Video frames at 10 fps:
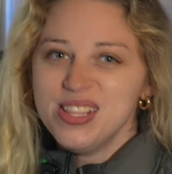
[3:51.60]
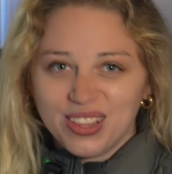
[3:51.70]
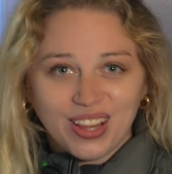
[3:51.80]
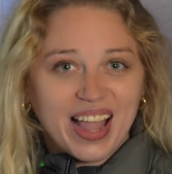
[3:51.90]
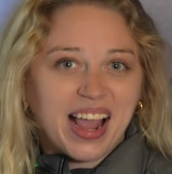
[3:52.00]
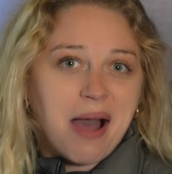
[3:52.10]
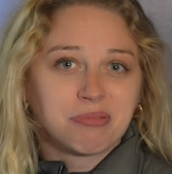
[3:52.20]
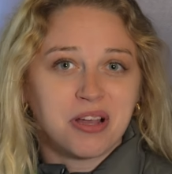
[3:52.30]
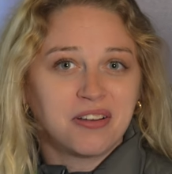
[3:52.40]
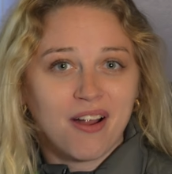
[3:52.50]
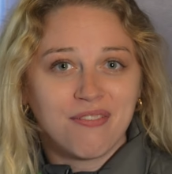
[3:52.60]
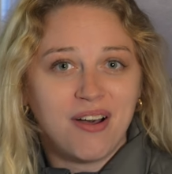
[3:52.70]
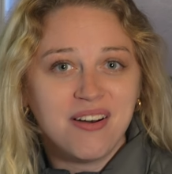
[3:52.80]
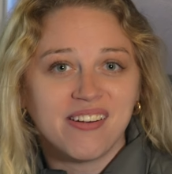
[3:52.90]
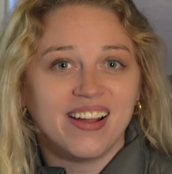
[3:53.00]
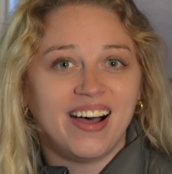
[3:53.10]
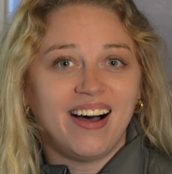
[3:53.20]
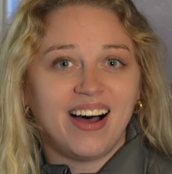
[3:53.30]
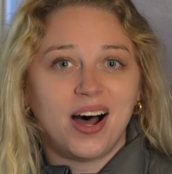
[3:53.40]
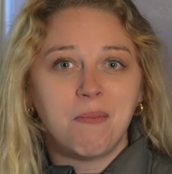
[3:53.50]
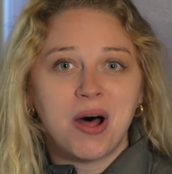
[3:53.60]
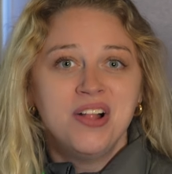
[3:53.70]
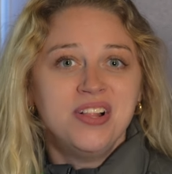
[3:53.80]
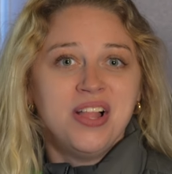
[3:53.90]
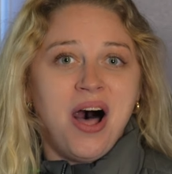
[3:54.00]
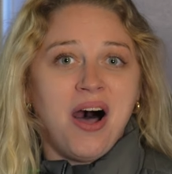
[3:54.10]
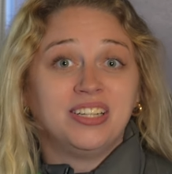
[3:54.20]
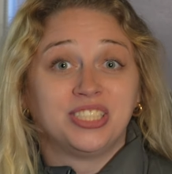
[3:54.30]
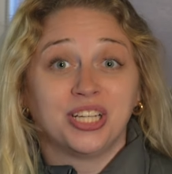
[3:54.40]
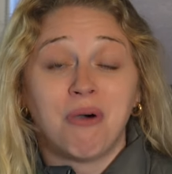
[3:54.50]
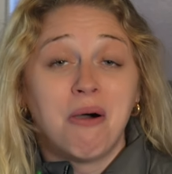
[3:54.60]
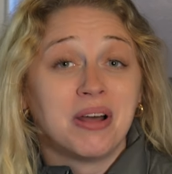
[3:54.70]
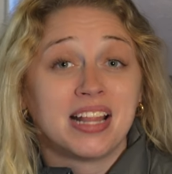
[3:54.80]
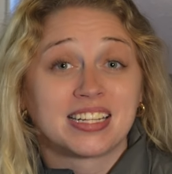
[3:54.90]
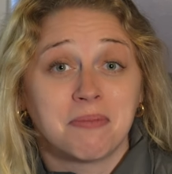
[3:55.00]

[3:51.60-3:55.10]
like apps on your phone. Do you want one that's